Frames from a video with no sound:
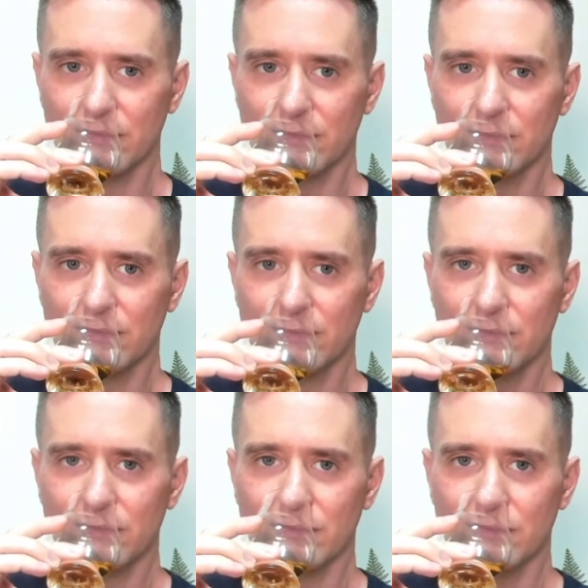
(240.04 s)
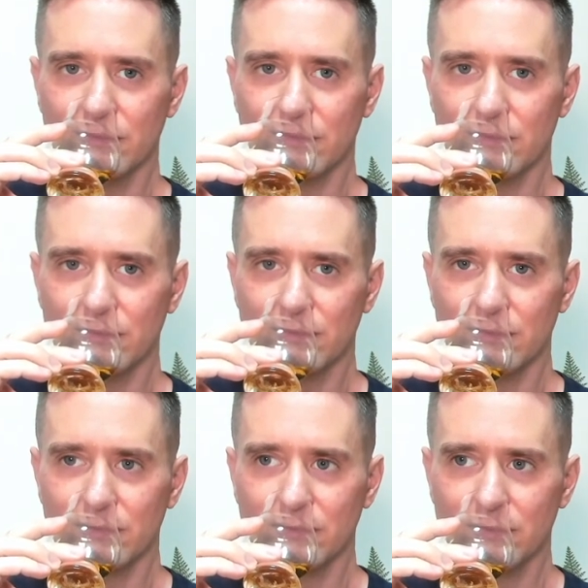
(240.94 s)
do the same. On the
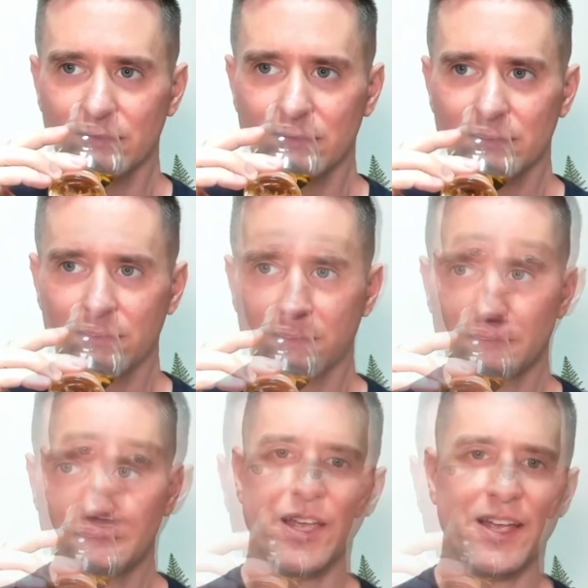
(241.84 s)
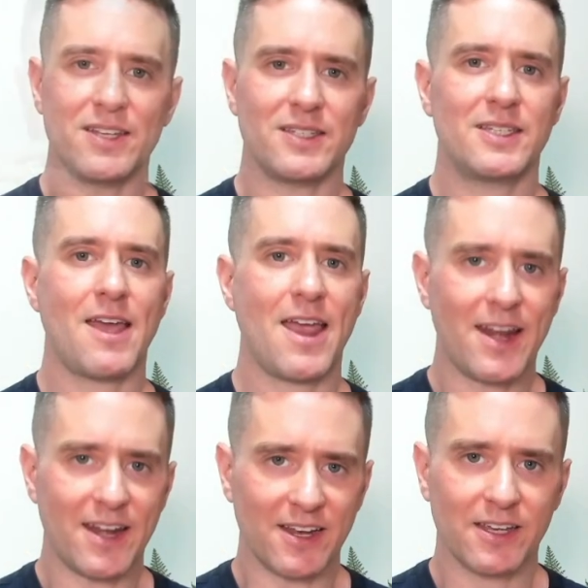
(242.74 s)
nose, this isn't quite as
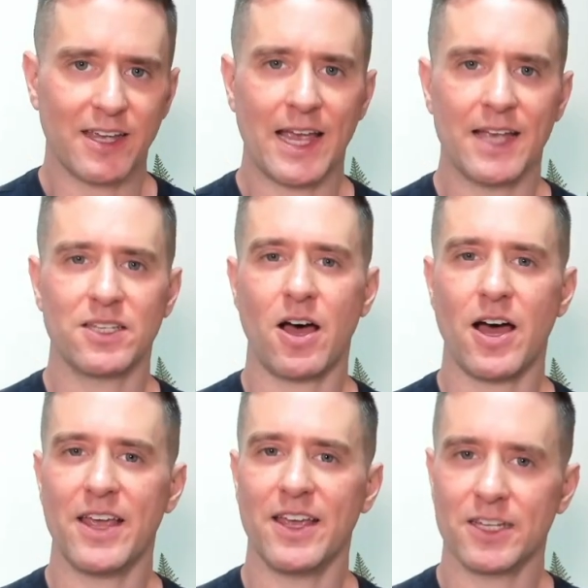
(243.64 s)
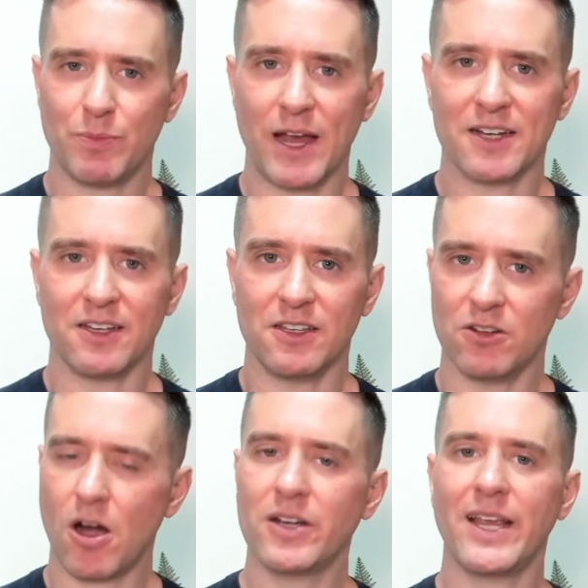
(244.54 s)
tannic as I expected.
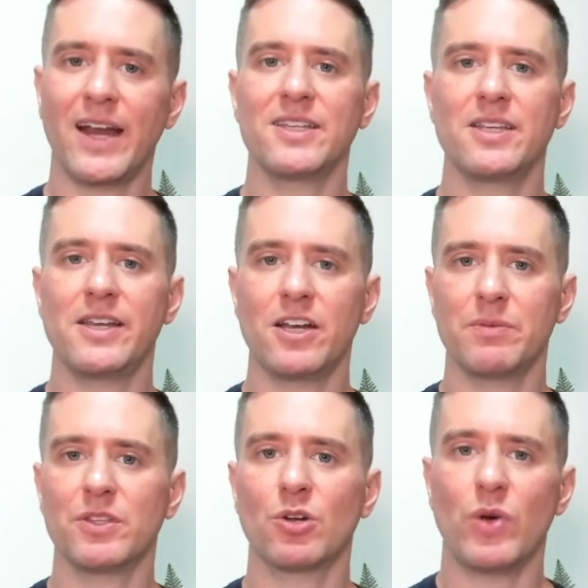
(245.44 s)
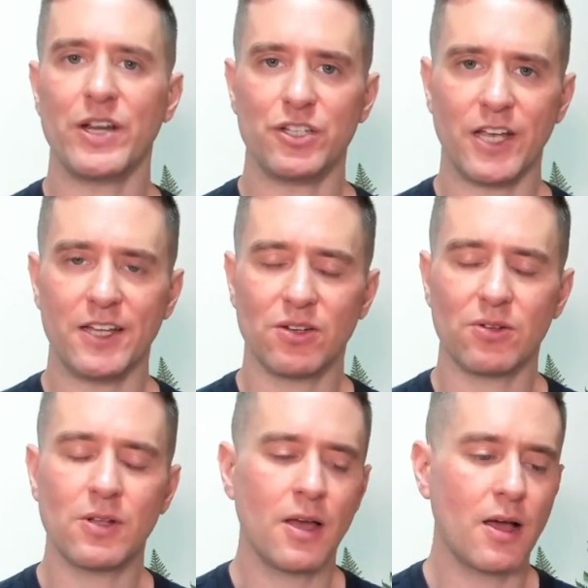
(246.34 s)
There are tannins in here, but they're quite
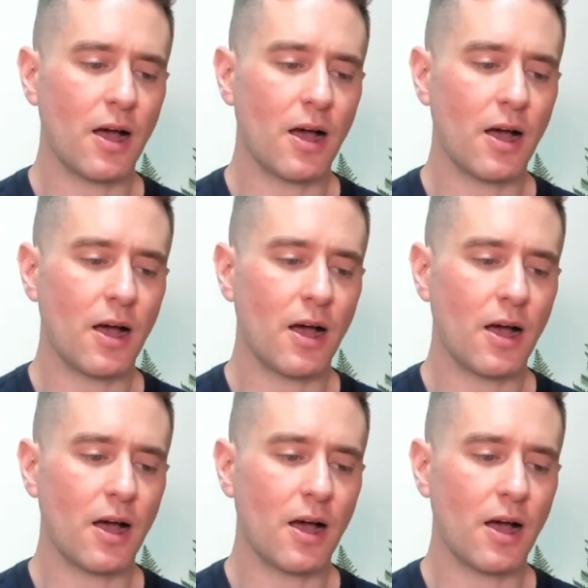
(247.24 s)
gentle.